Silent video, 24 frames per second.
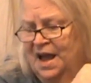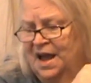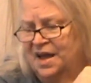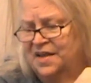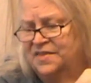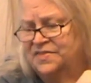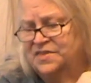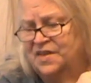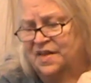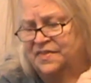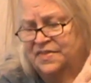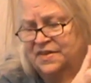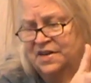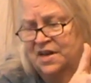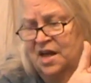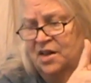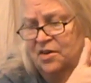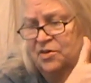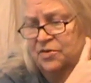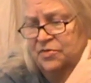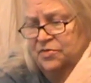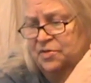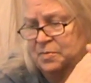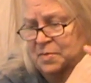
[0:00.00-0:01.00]
It's not the
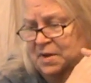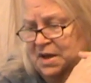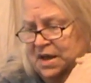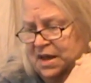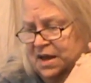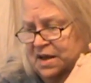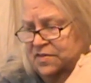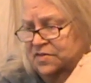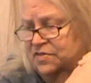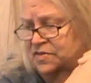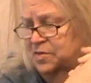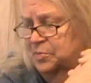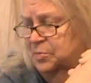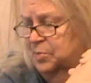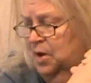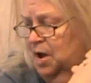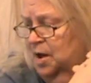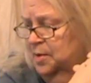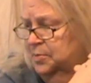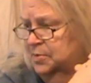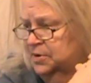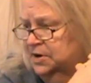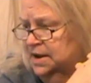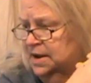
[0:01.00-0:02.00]
color for me, it's the
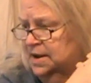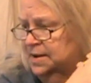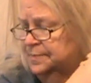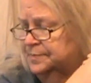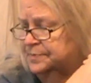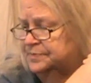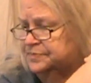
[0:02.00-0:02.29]
property.